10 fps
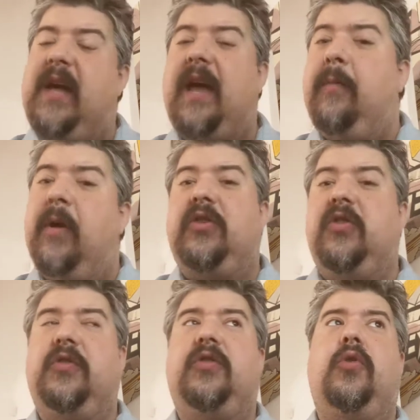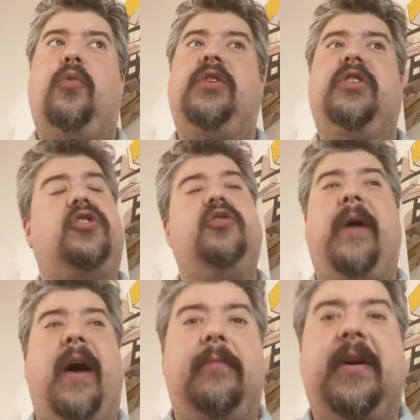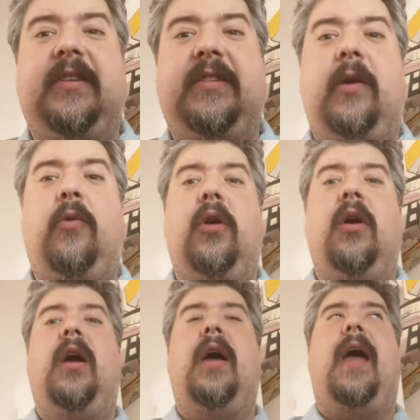take pictures, which is too bad because they were